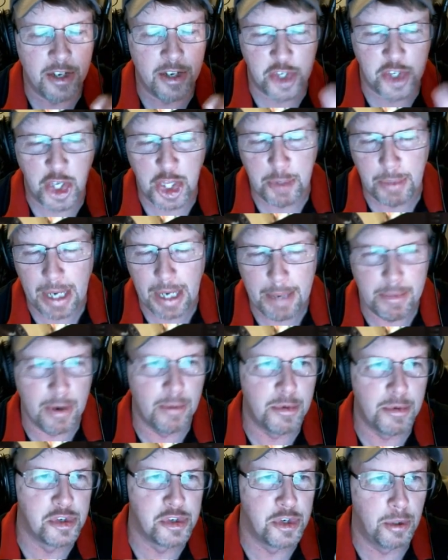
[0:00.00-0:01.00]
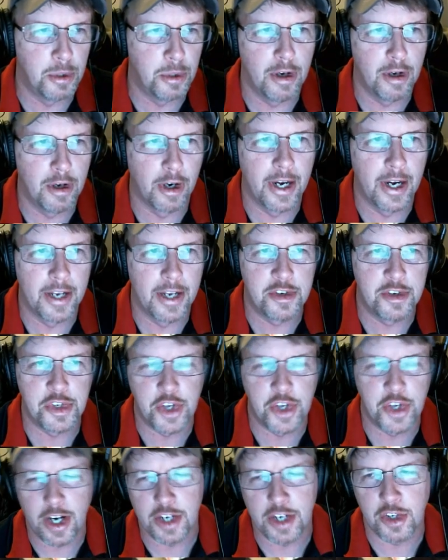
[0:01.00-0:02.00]
So the paper was no longer
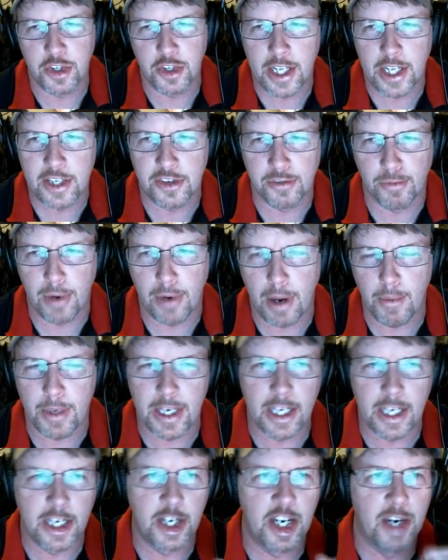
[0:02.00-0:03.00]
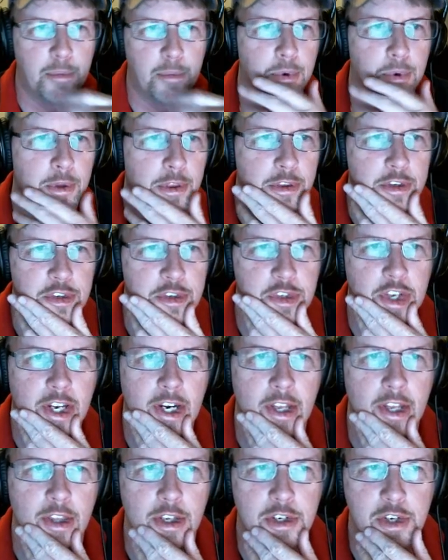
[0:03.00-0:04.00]
necessary. So that's why we ended up with this
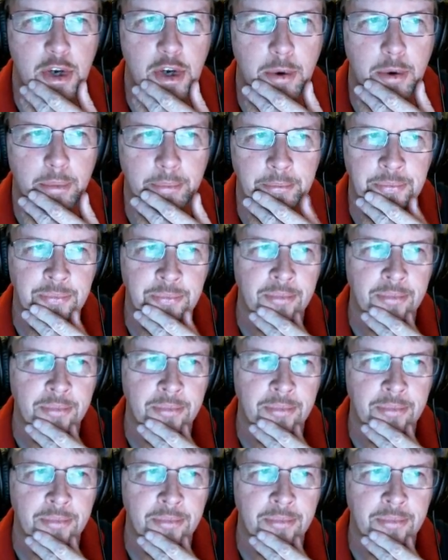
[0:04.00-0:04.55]
kind of the tone.